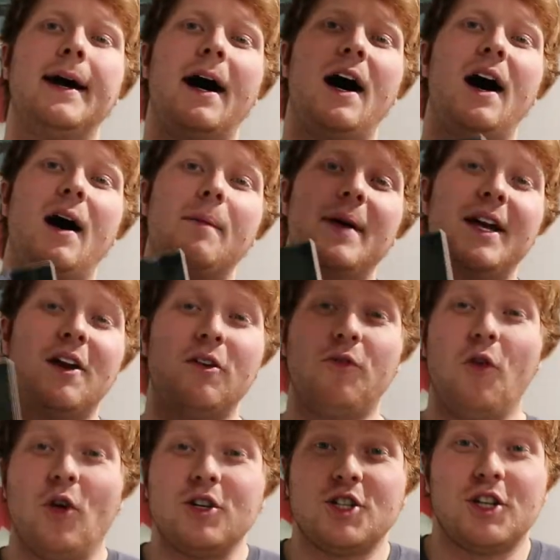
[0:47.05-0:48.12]
Um, and
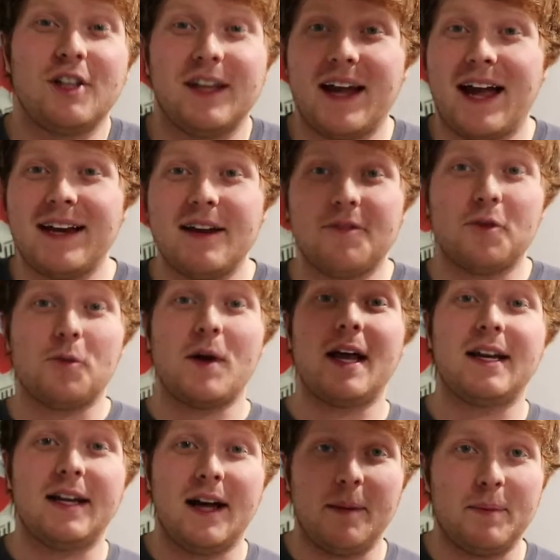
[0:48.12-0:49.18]
unfortunately, I never
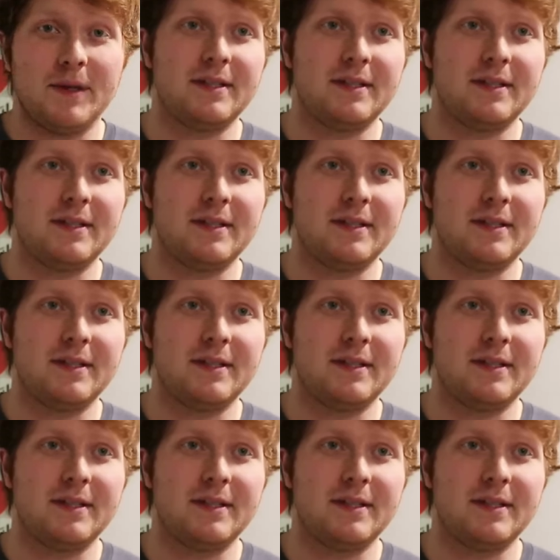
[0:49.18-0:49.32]
read it up